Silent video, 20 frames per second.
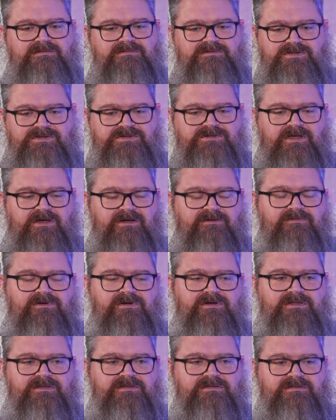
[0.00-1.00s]

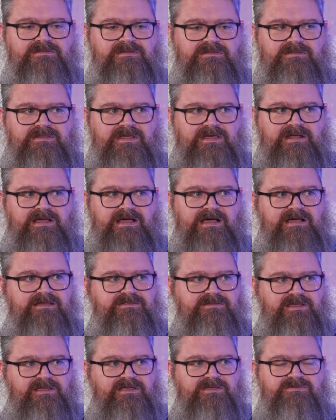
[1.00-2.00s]
discovered that I
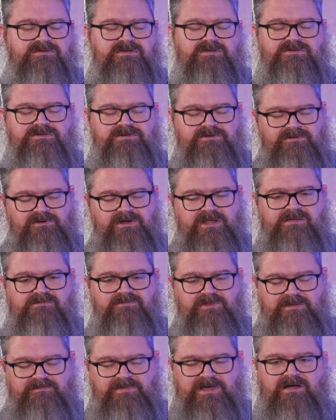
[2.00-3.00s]
think is
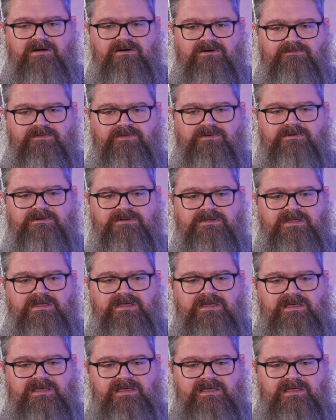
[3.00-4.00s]
extremely powerful
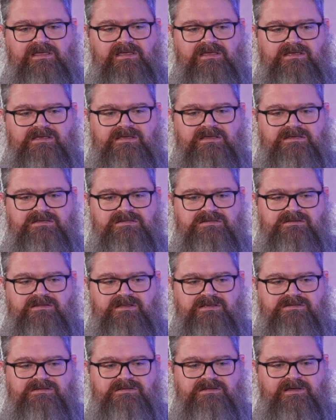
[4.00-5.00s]
is
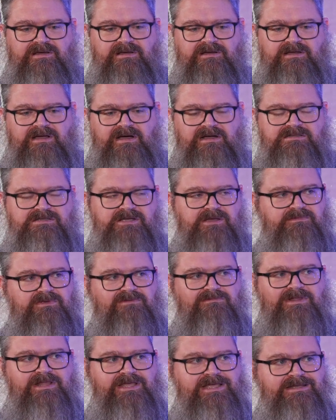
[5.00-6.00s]
this concept
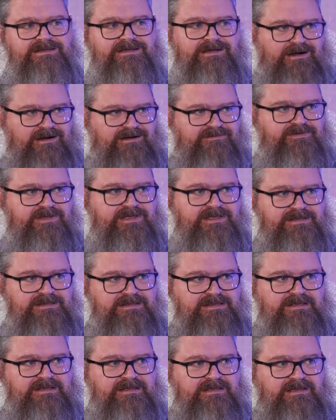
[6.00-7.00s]
of lean coffee.
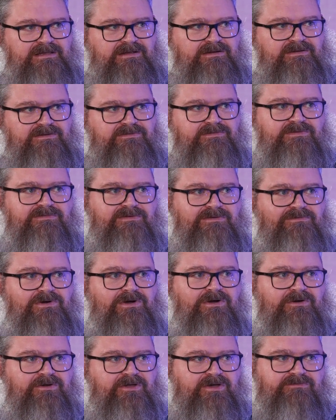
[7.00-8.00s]
I don't know if you've
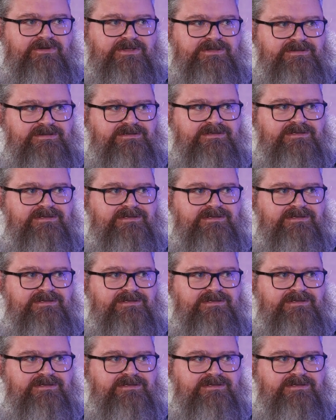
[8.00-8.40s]
ever heard of it.